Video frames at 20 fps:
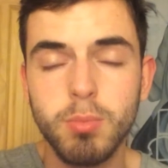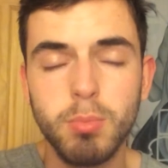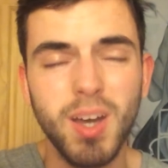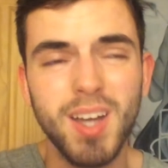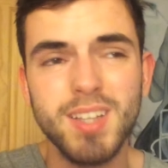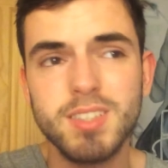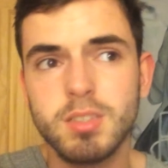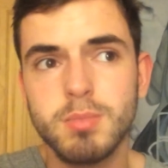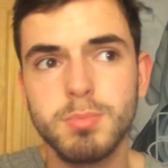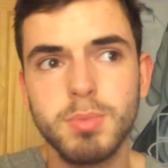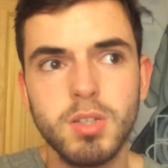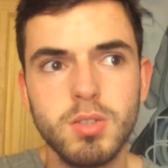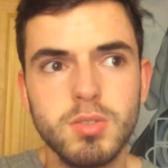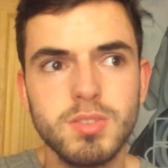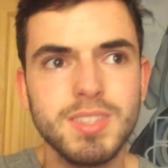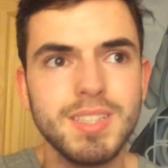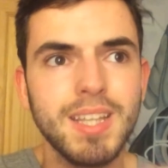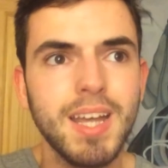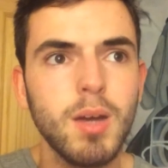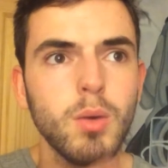but I
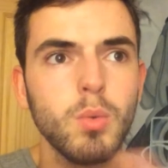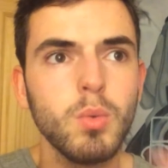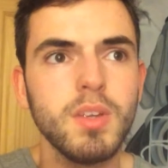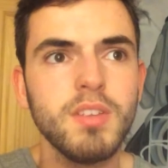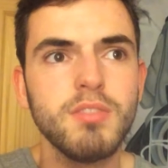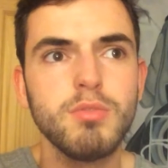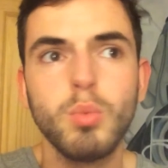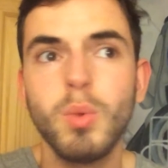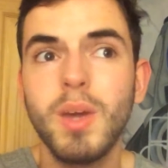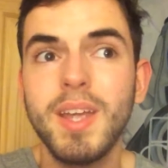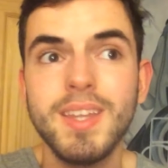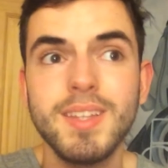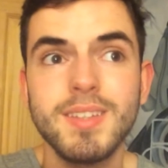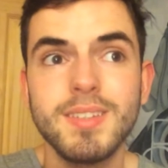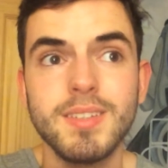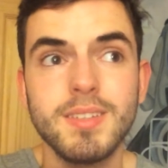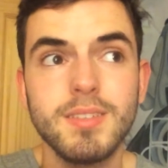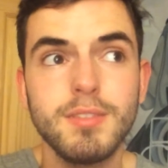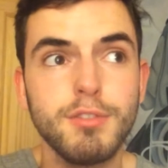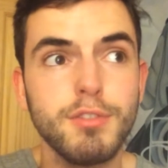suppose now we've
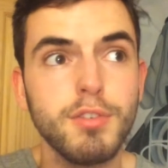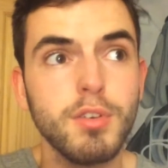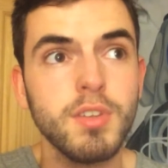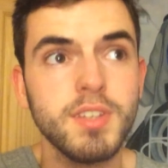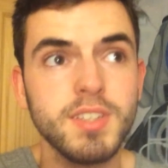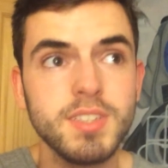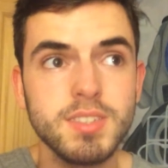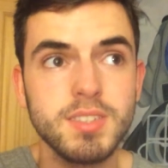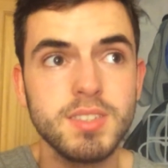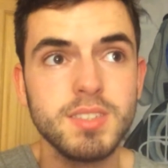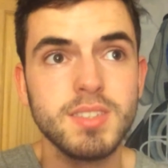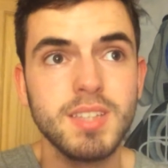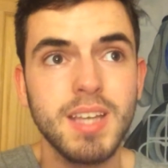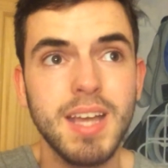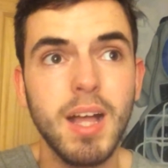waited for this